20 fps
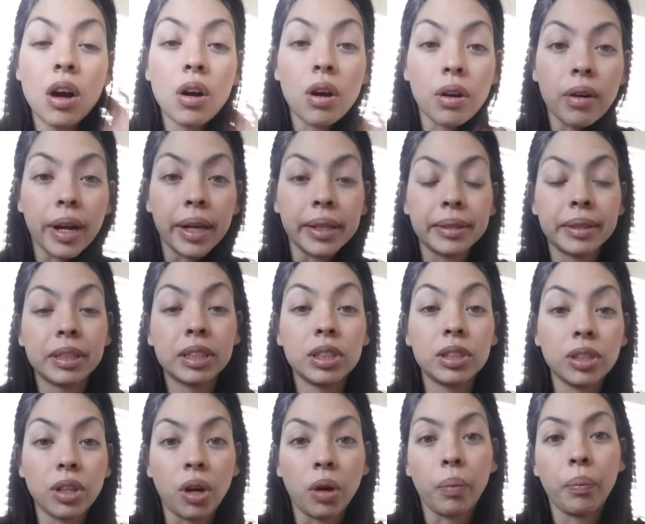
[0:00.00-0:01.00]
Alright,
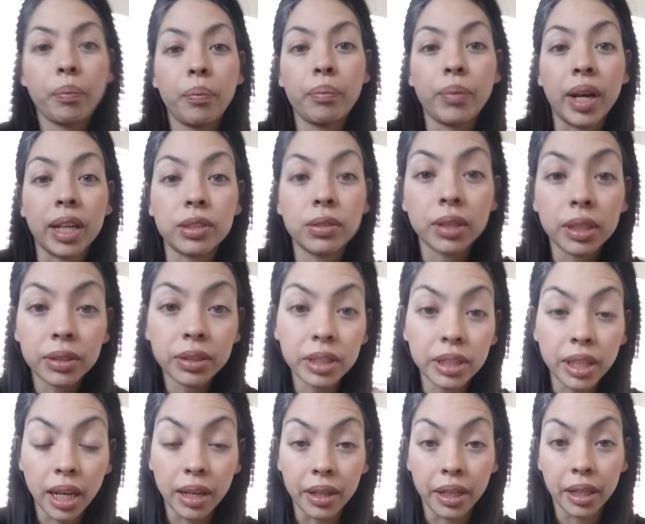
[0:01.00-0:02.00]
so back to
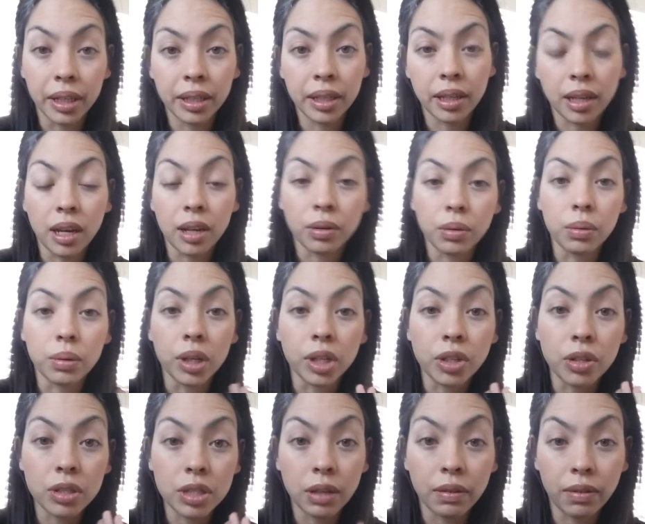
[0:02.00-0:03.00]
understanding how to work
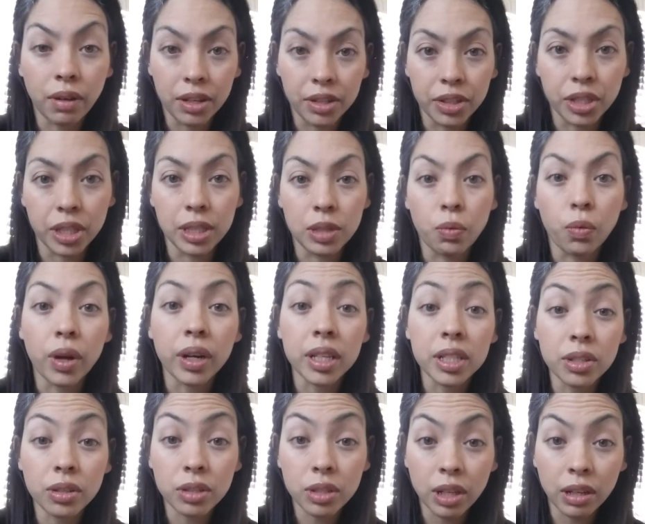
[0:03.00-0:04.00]
your subconscious. What
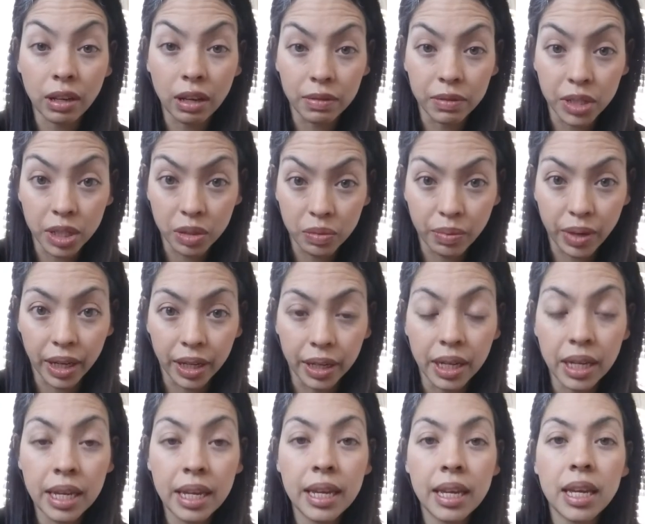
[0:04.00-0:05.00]
is your subconscious mind?
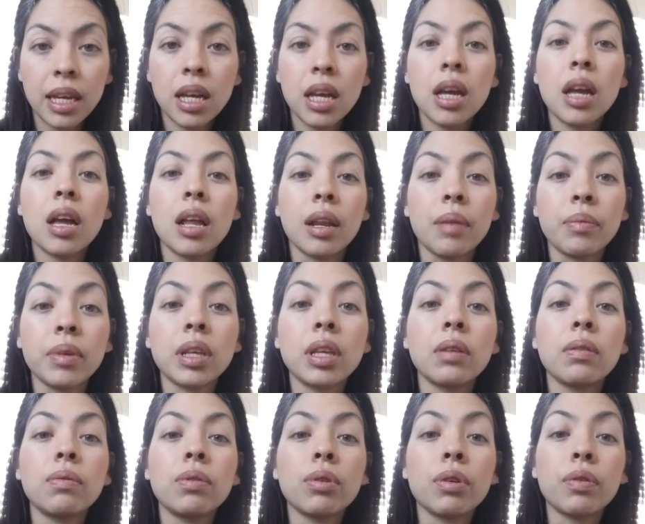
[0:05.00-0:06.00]
Let me
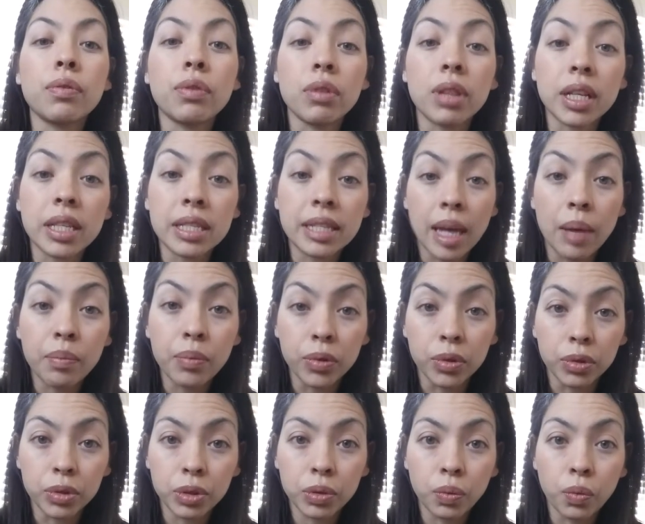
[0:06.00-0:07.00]
give you a few
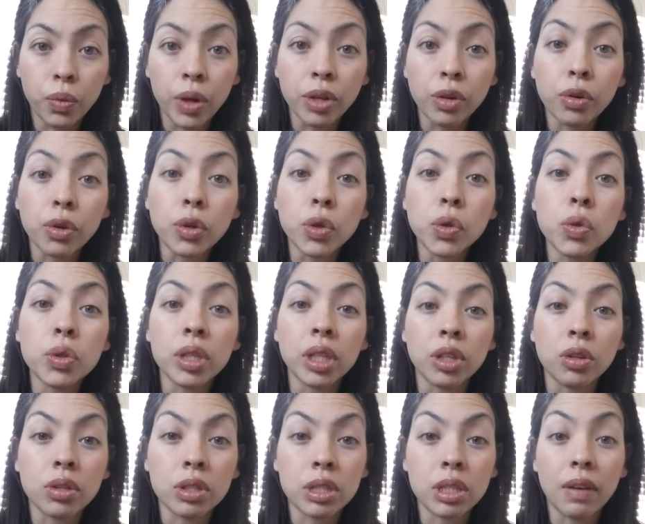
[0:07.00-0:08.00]
examples when you're
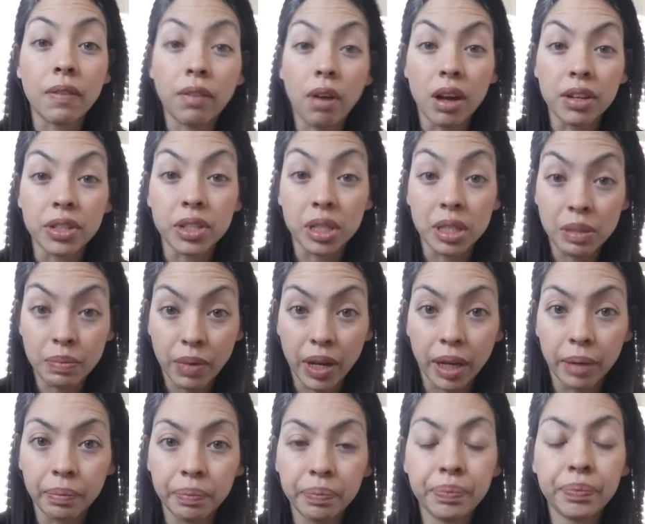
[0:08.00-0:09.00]
using your subconscious
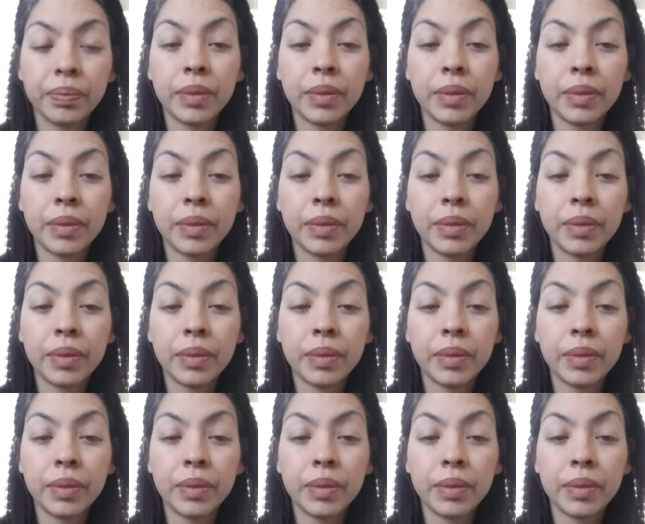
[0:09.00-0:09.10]
mind.